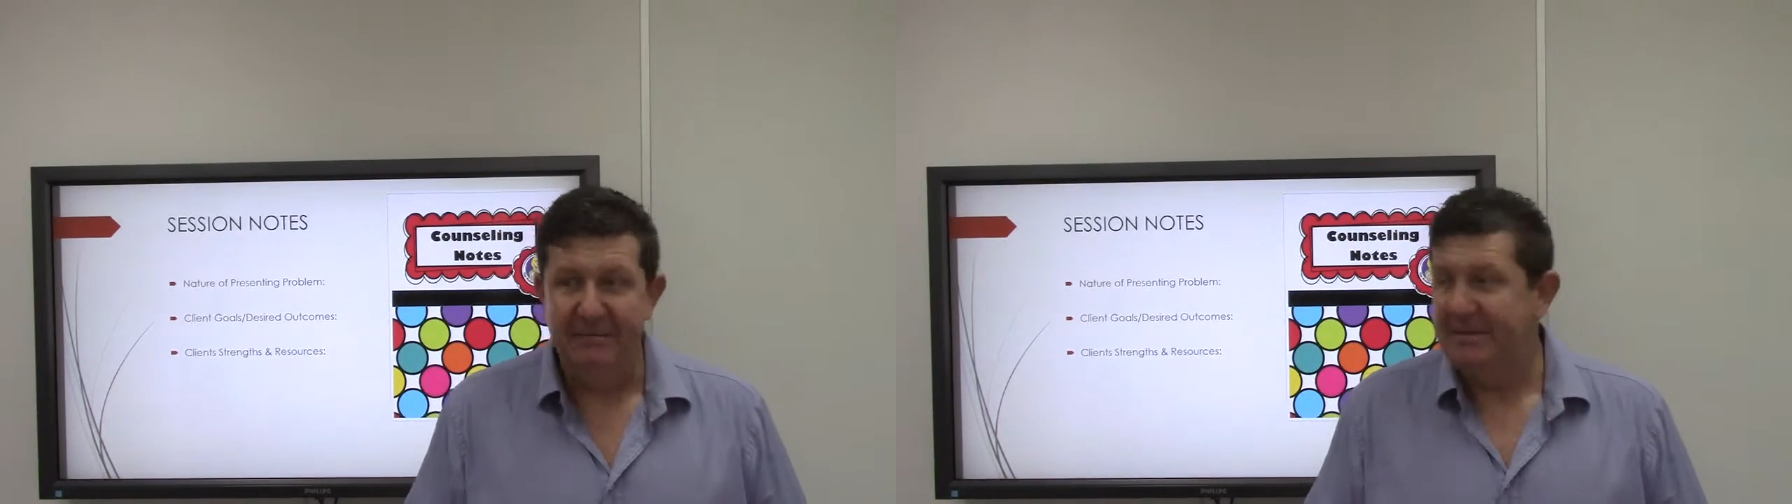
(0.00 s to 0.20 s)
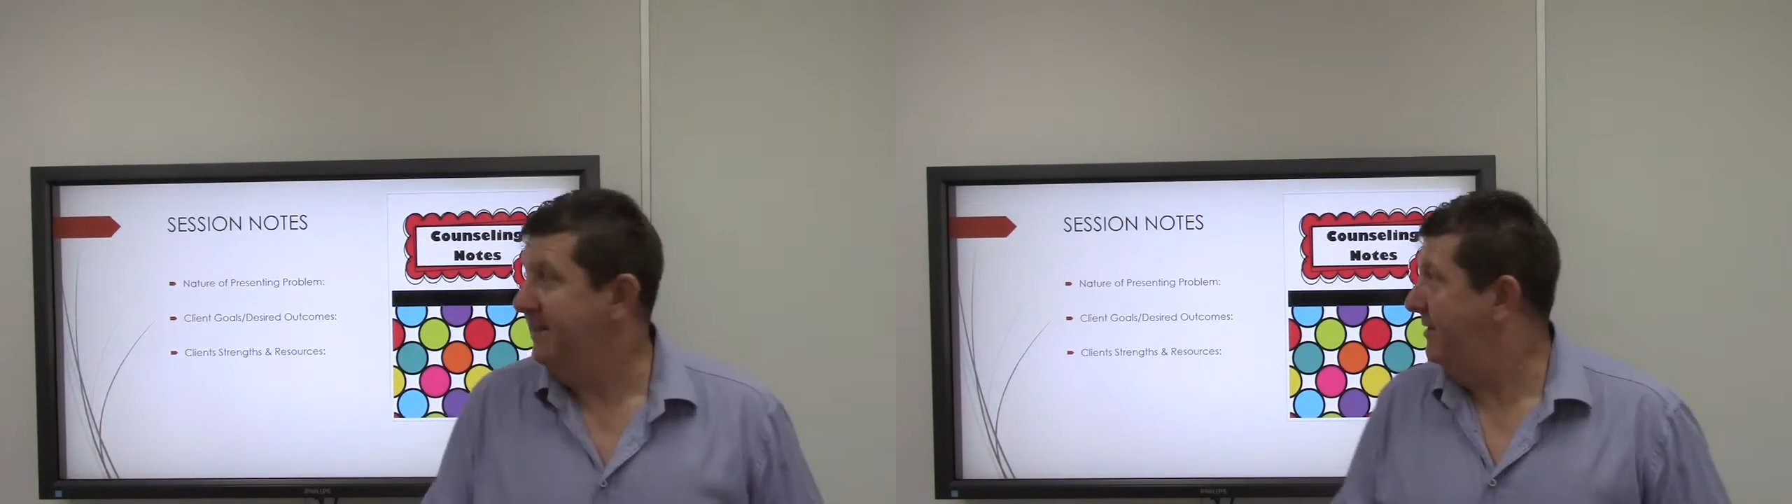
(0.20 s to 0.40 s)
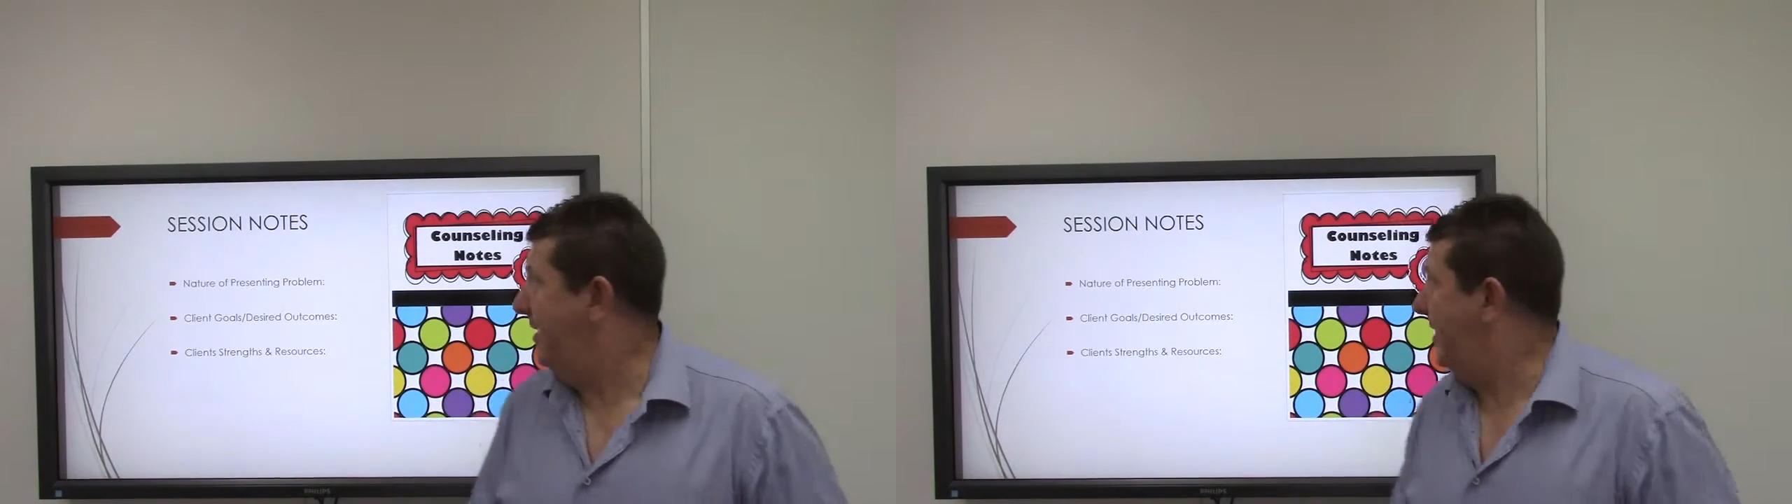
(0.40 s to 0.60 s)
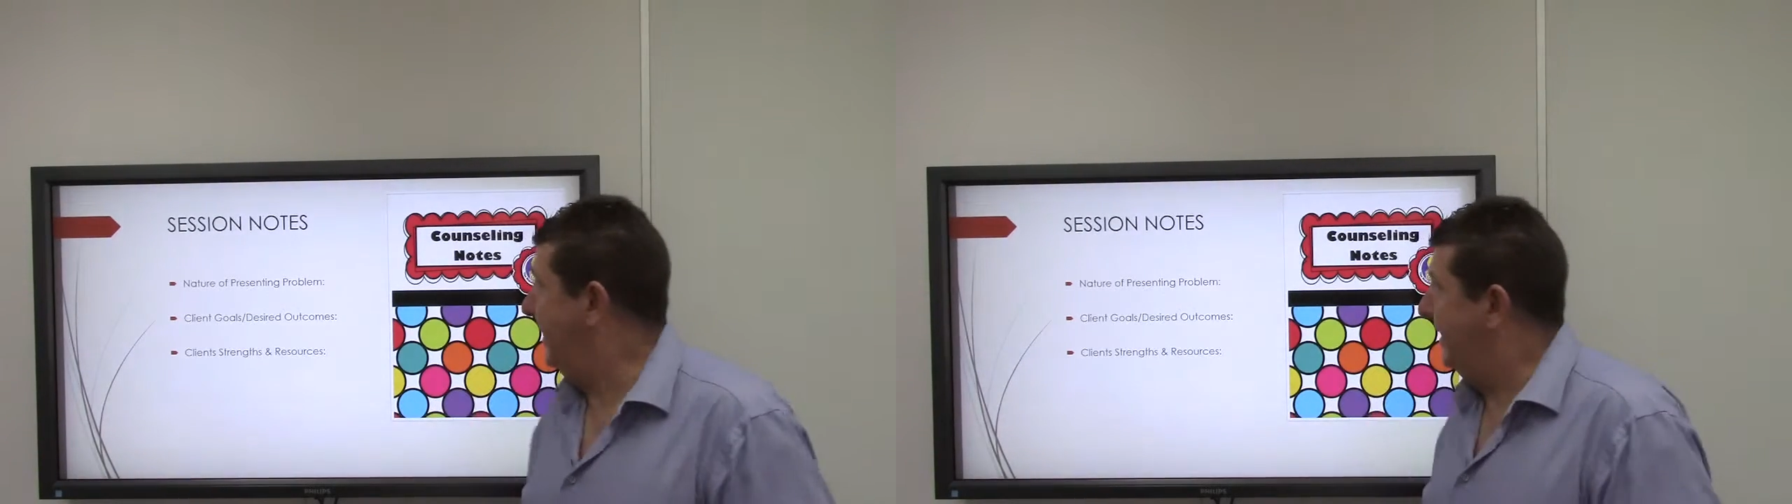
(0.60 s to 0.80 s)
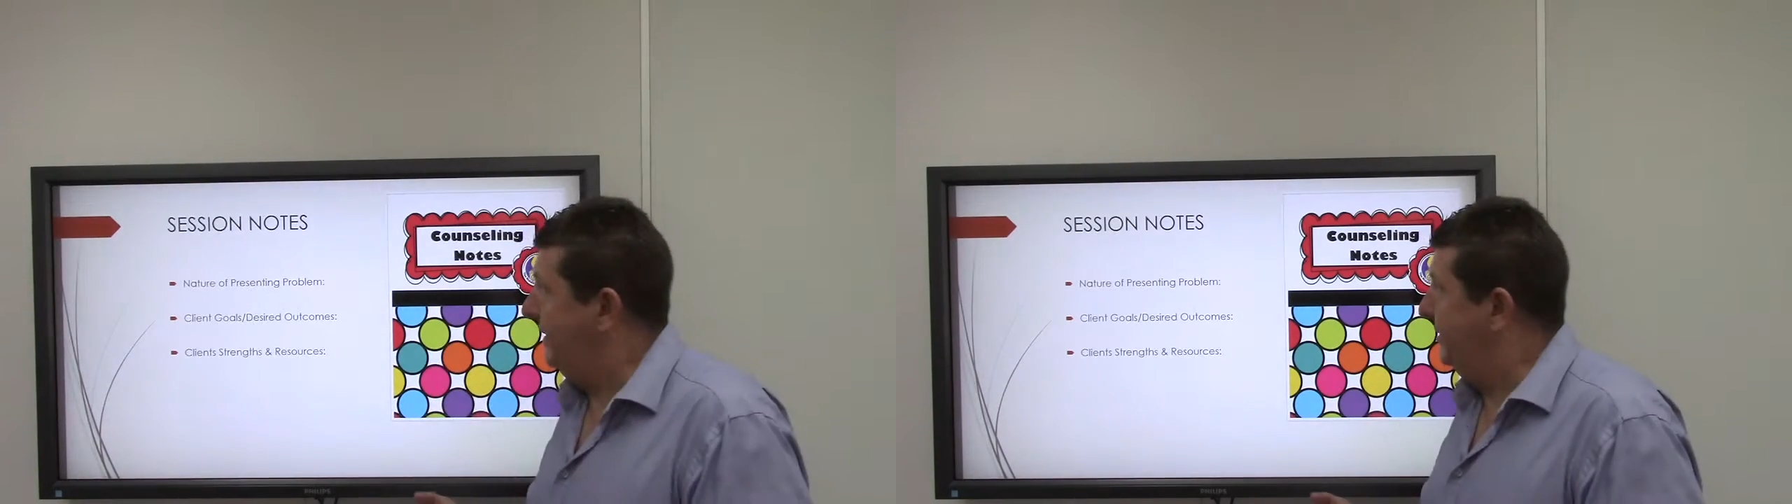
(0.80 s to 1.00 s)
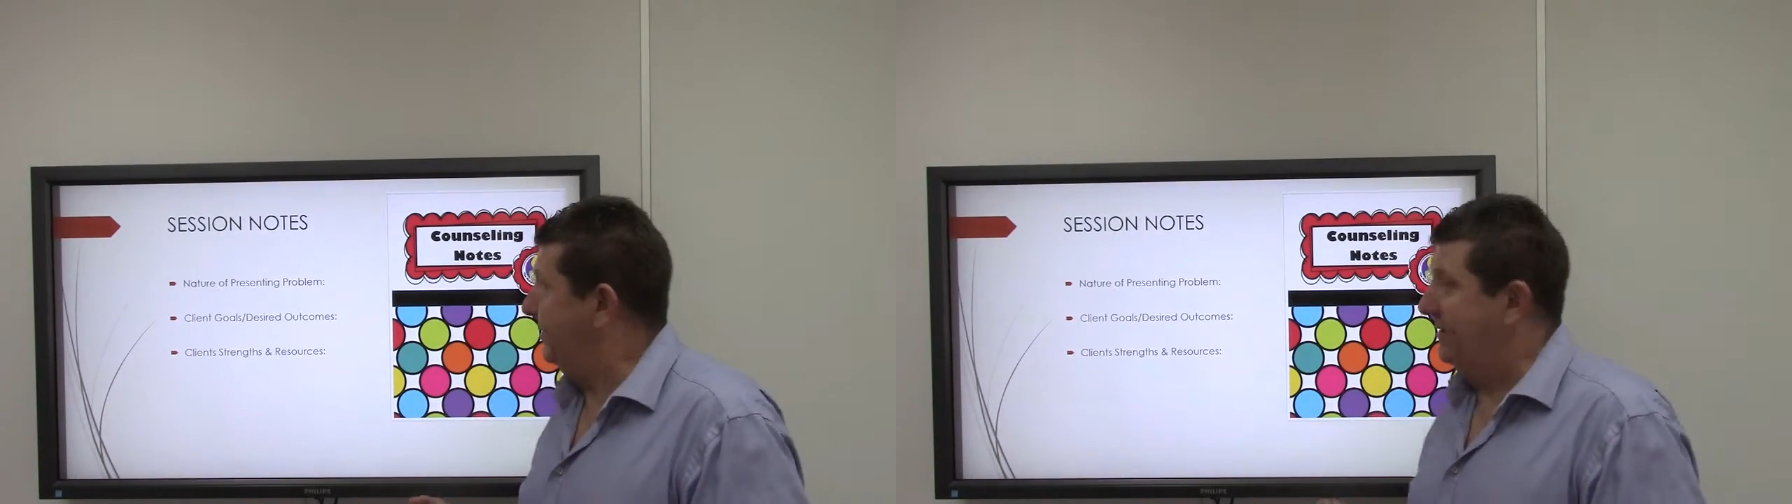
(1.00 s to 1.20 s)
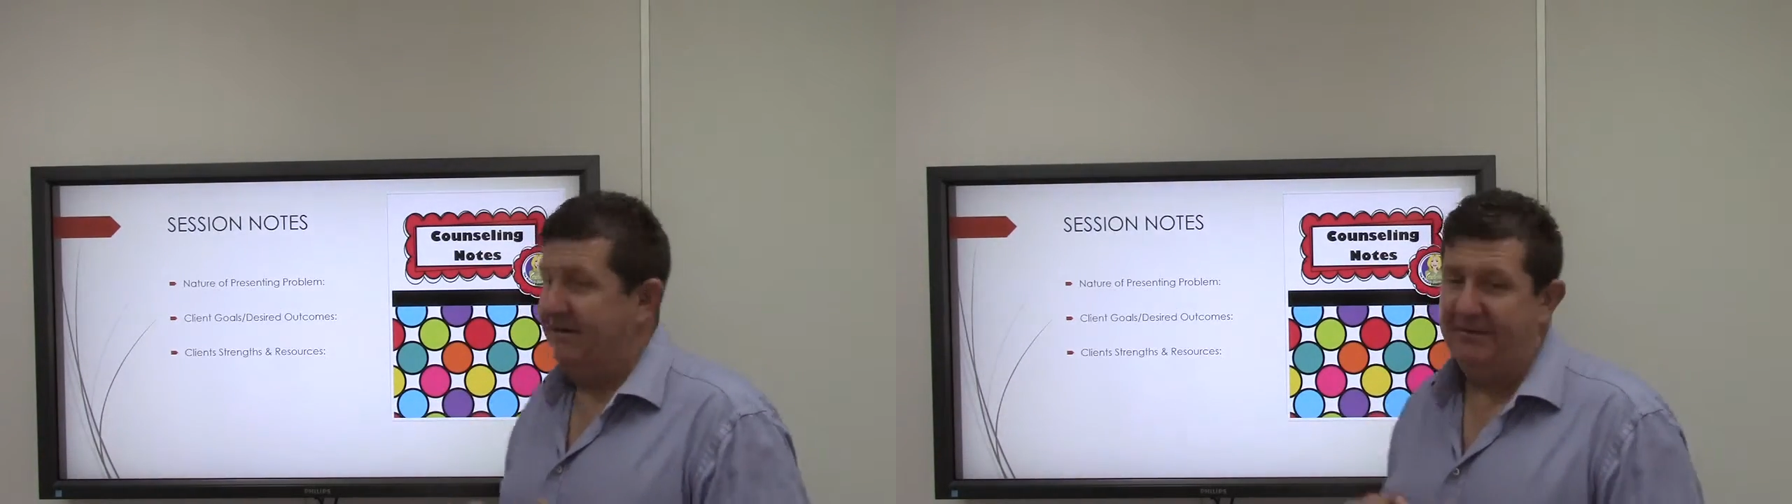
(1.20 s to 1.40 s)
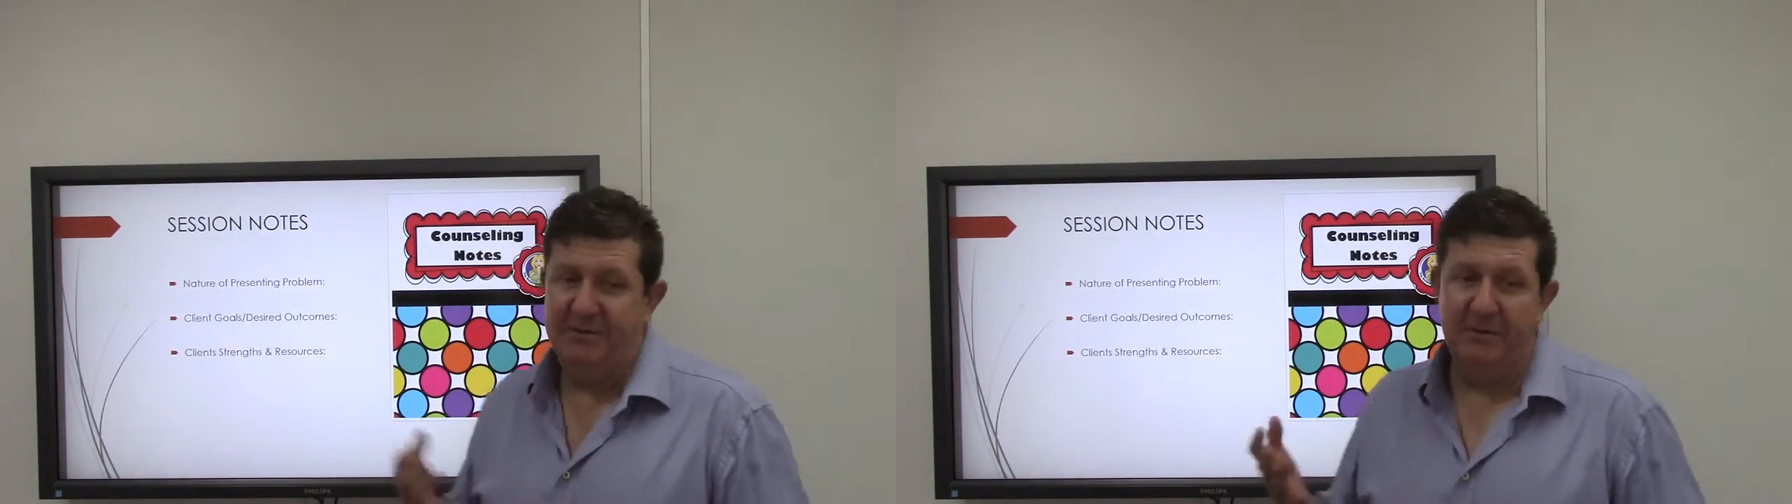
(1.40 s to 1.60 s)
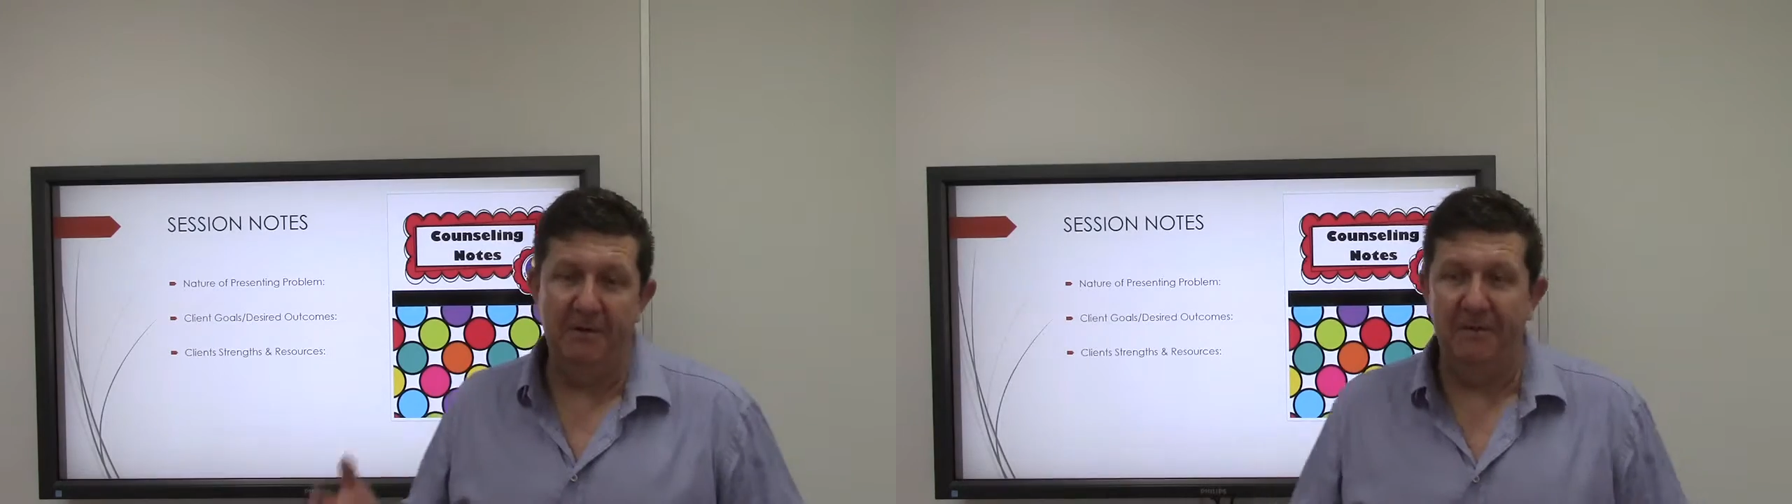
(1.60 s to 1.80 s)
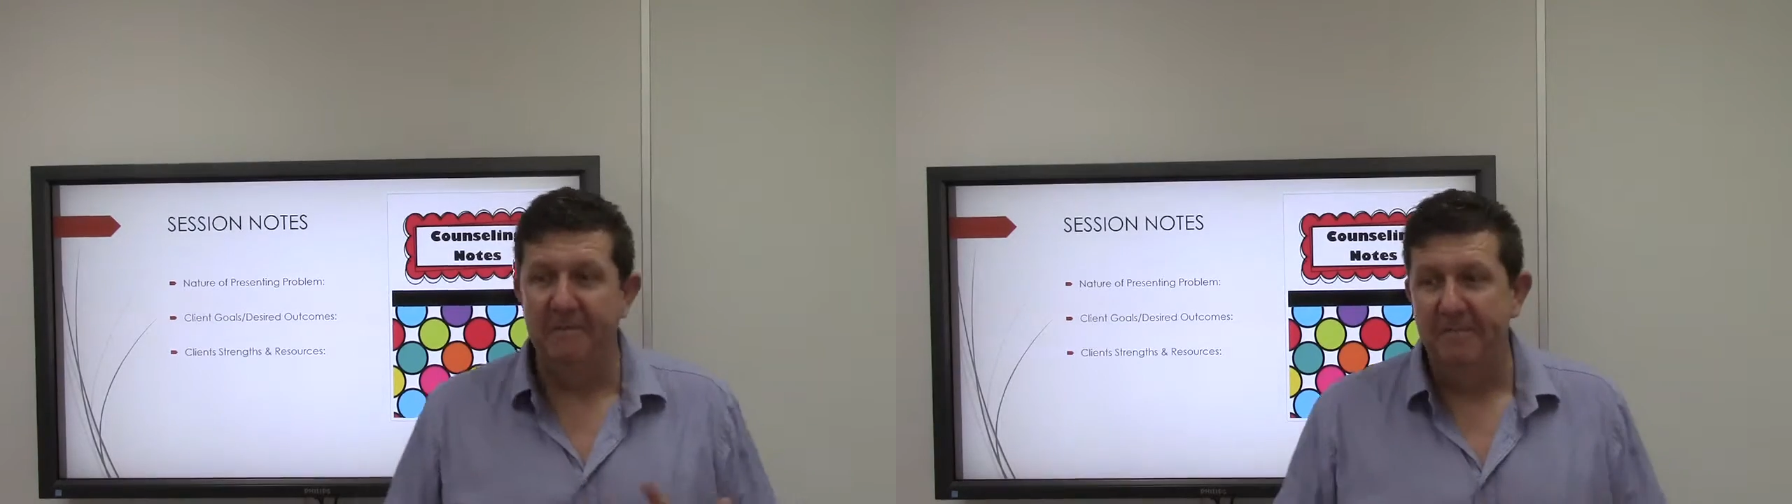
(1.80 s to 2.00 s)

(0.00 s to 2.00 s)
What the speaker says: So I need to sort of